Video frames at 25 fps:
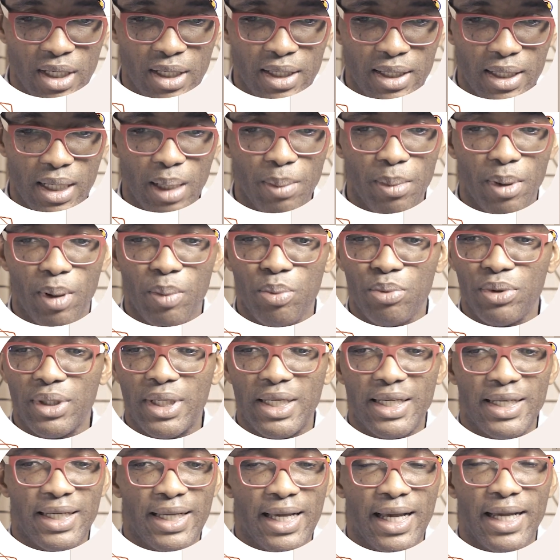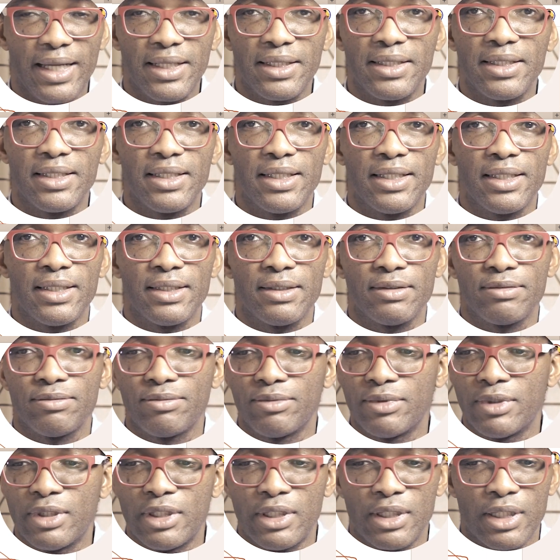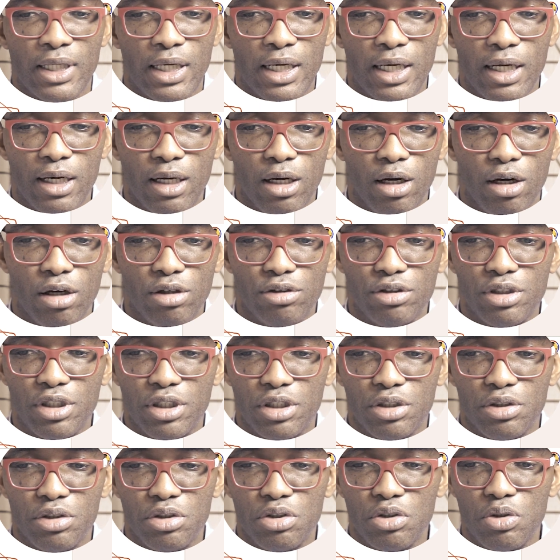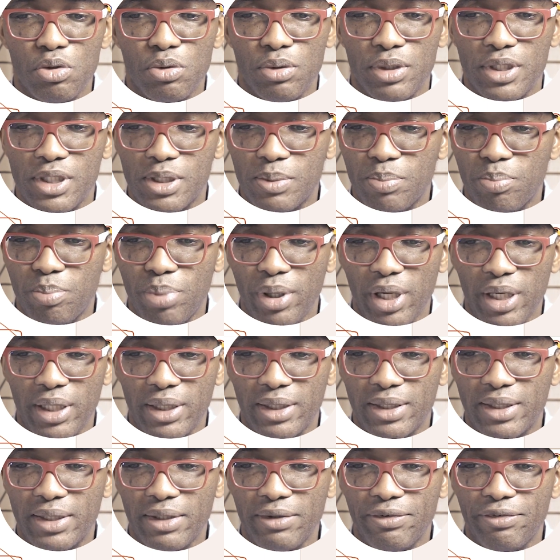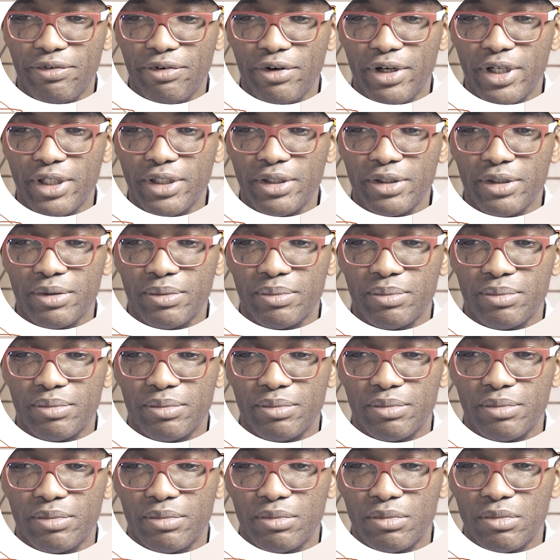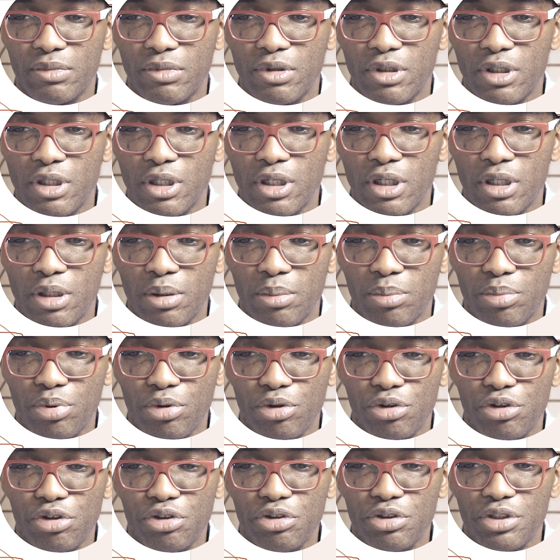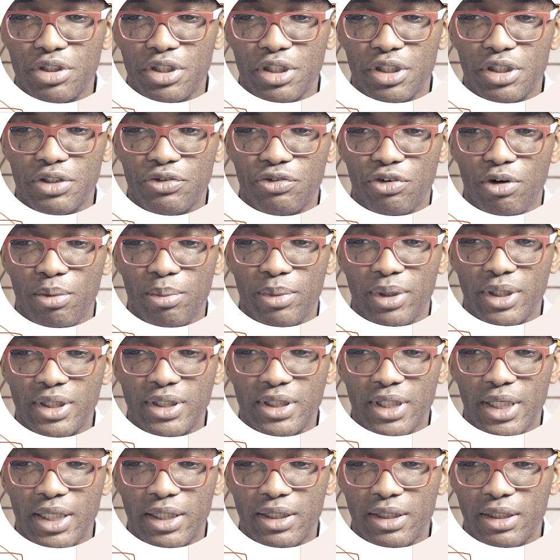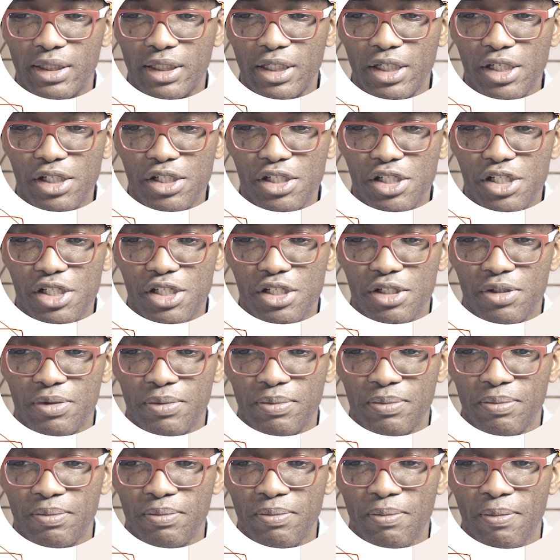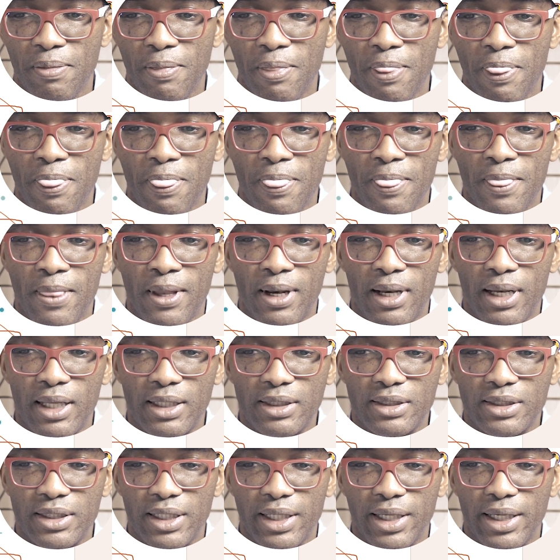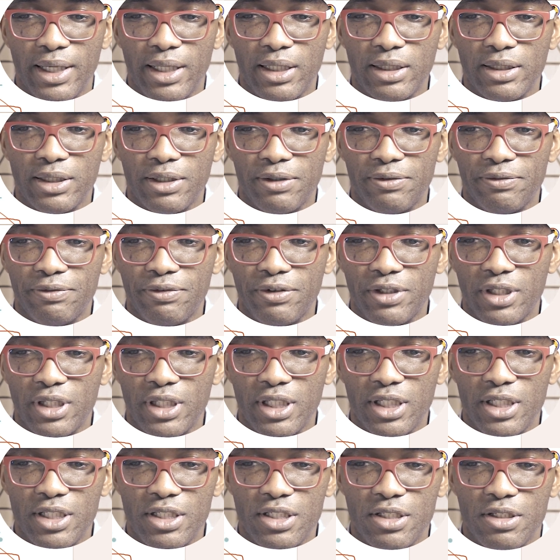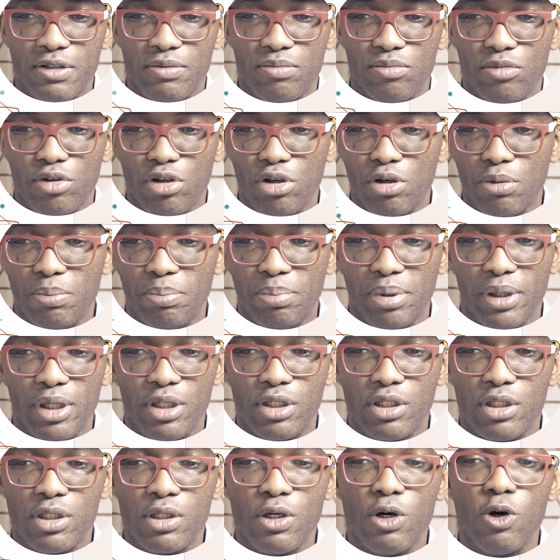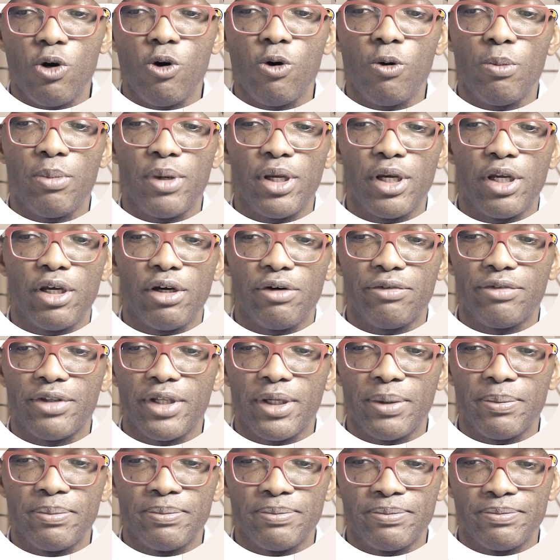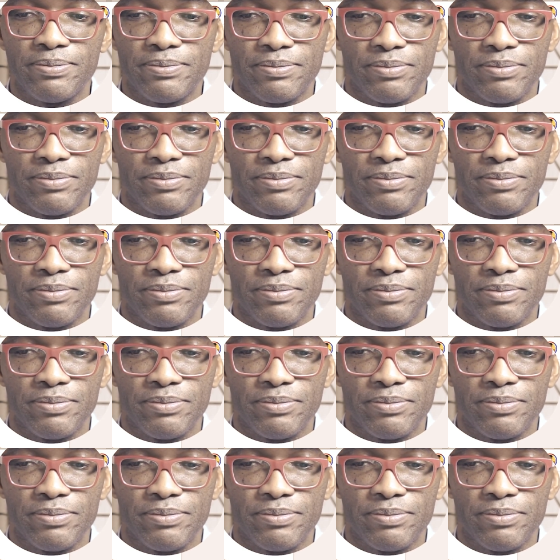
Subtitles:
come up with any idea. All you can do is pick different producers from a certain niche. Let's say health and fitness. You can pick so many of them.